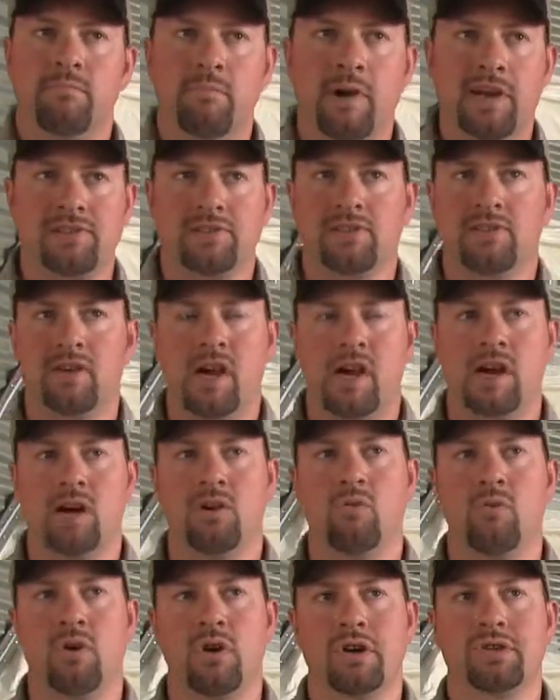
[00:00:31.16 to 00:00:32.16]
Basically
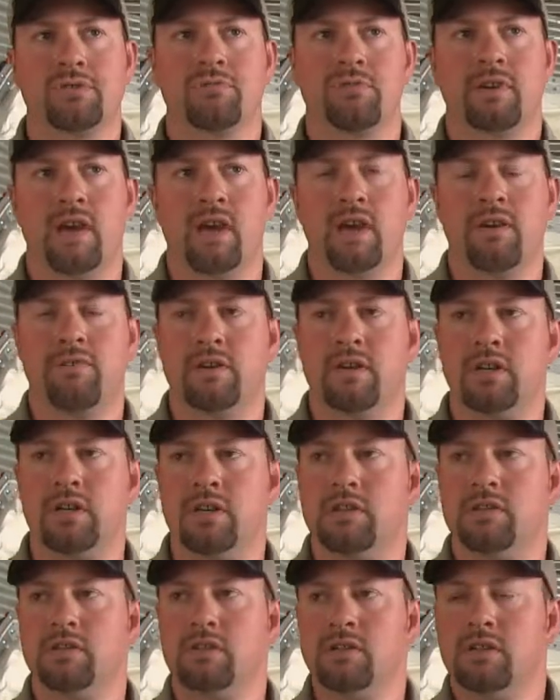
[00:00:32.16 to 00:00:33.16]
how it works, we
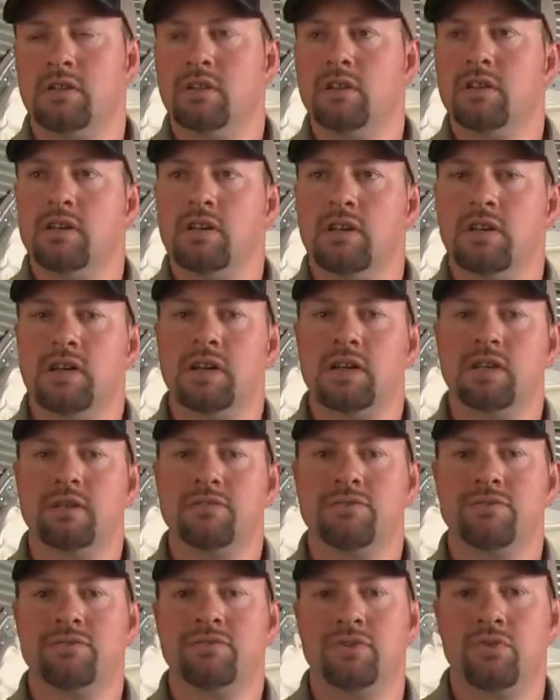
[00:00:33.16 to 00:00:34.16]
have
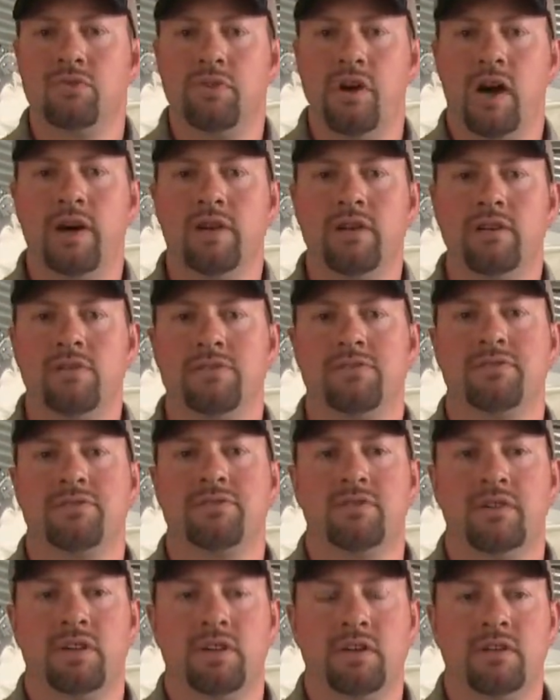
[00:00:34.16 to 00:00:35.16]
two
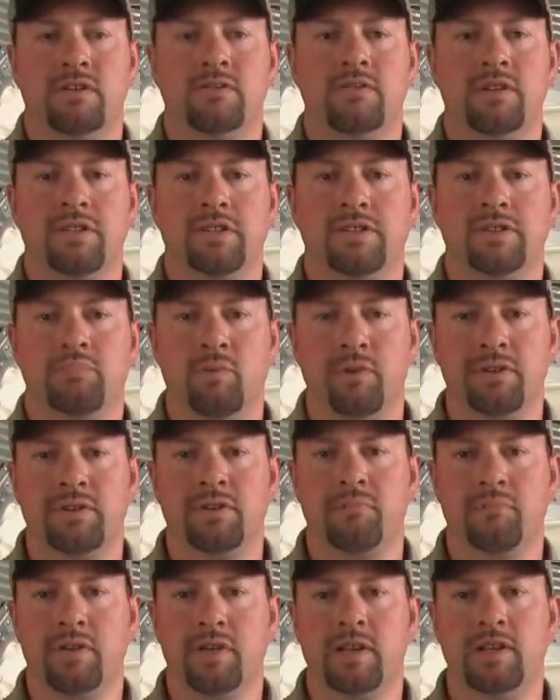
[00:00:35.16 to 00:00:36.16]
liners that
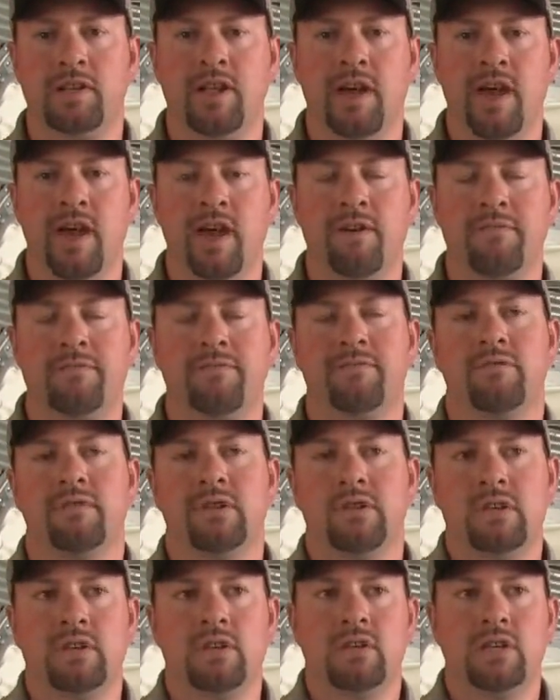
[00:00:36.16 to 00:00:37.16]
split the bin in half.
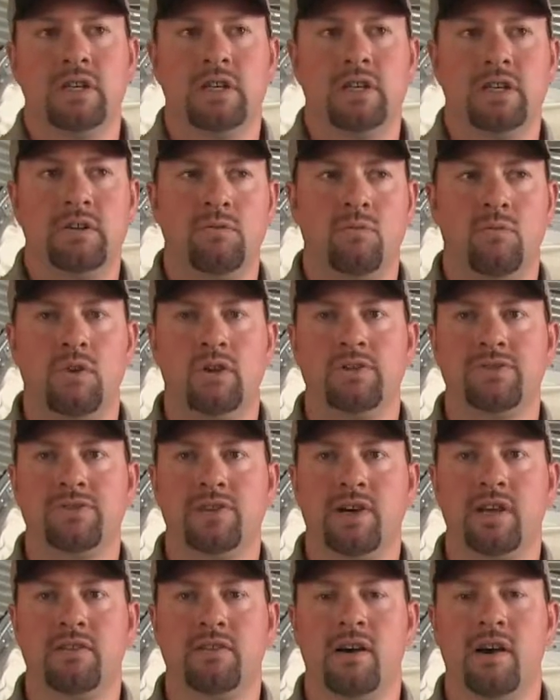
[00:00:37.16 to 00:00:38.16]
One
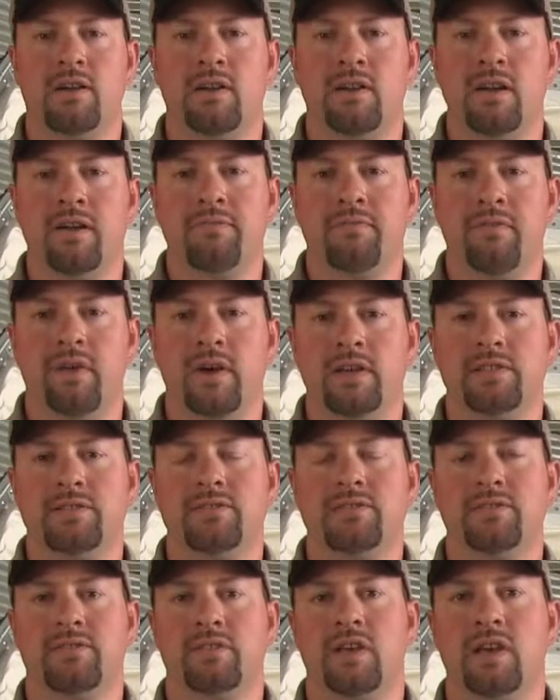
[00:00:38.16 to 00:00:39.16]
side liner
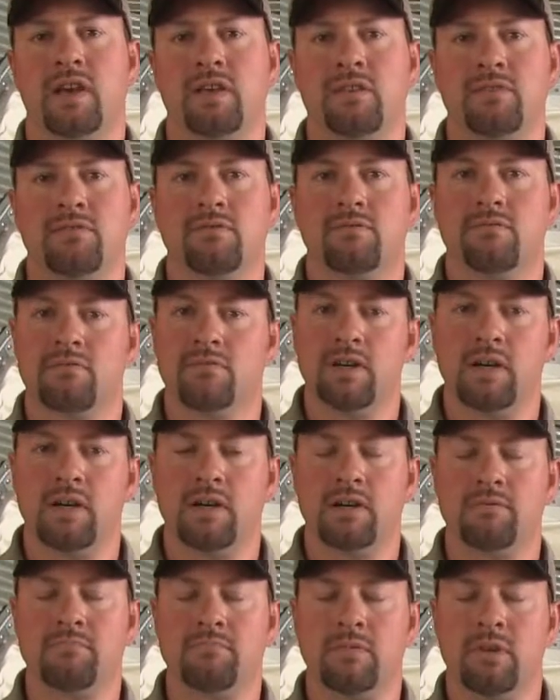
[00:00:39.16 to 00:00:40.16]
inflates and
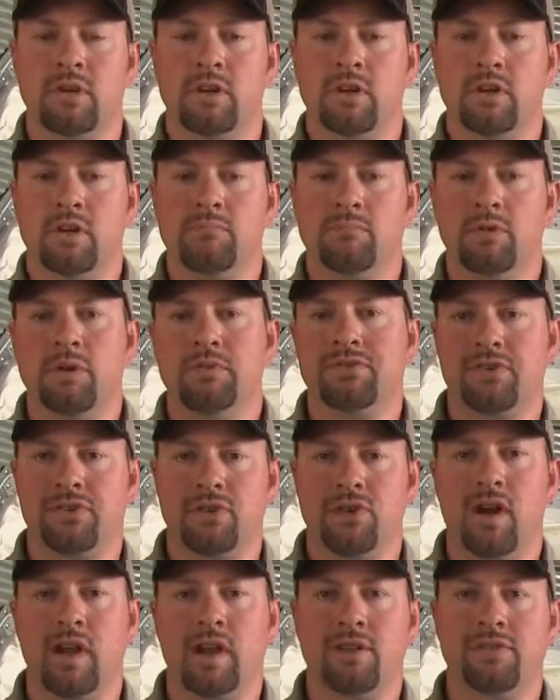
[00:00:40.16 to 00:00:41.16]
moves the
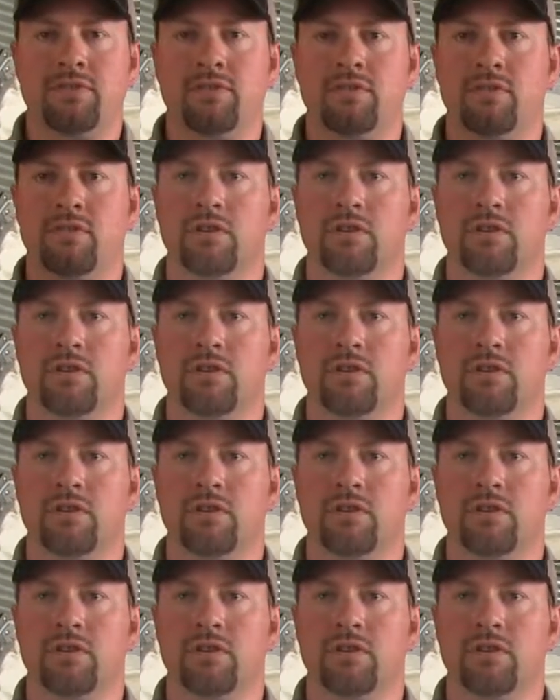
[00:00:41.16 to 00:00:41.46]
grain to